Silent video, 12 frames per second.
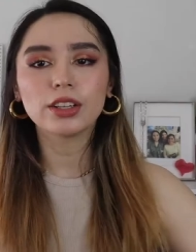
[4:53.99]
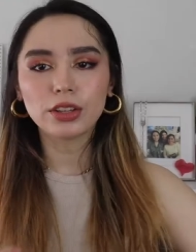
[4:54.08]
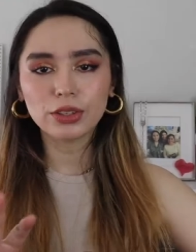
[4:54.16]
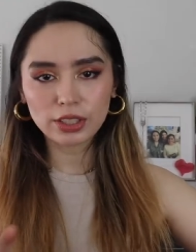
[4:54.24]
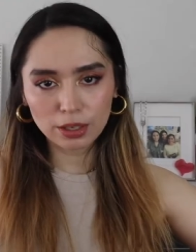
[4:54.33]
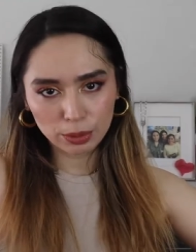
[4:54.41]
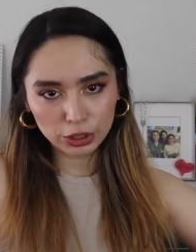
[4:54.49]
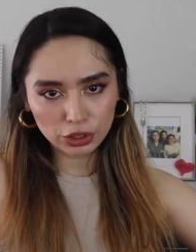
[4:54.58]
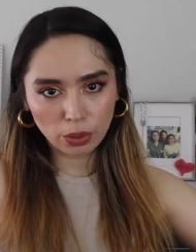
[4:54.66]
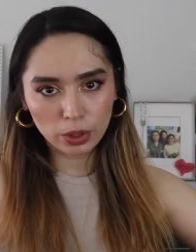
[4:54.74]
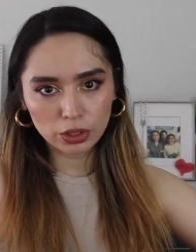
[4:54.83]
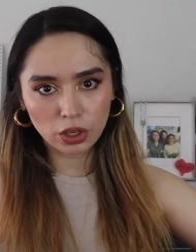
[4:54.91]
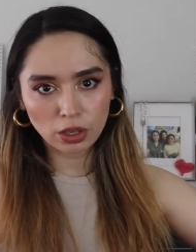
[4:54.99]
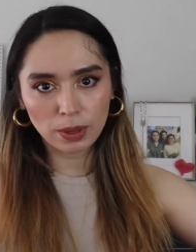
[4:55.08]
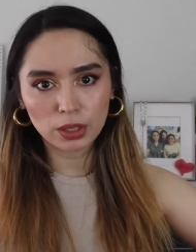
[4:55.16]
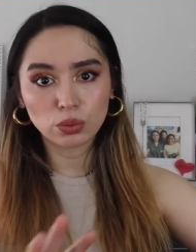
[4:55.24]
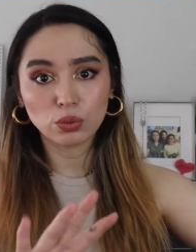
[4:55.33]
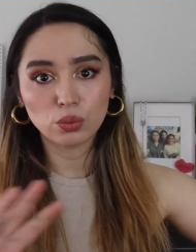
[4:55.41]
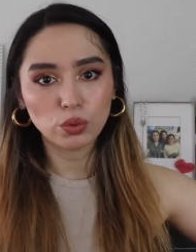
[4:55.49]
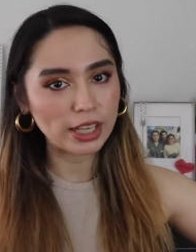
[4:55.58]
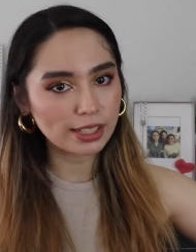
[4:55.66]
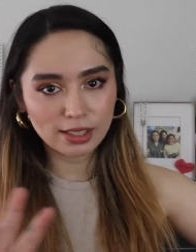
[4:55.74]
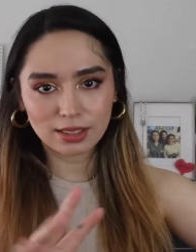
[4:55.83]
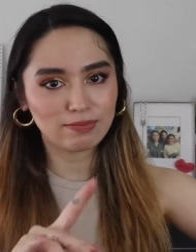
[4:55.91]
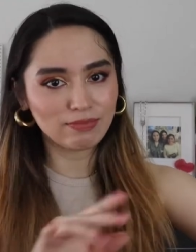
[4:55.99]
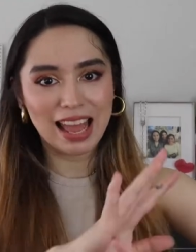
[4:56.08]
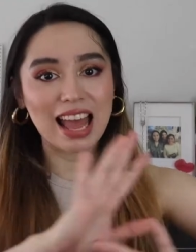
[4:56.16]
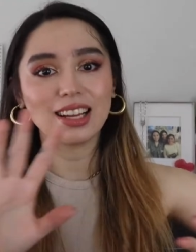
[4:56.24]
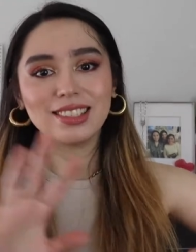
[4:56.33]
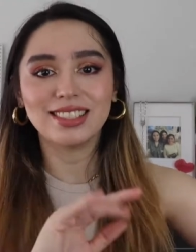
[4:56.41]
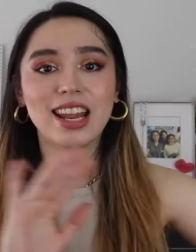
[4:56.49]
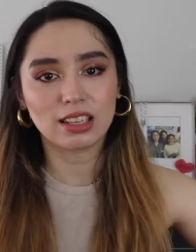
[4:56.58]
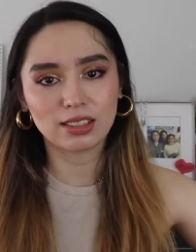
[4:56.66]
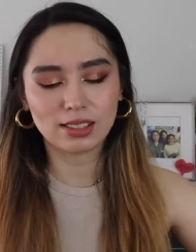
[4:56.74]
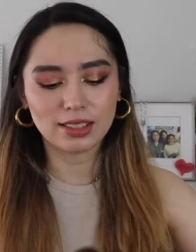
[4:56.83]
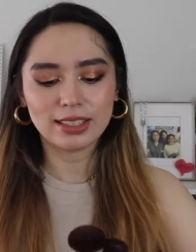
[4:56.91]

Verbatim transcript: Another set of brushes I want to talk about is NYX.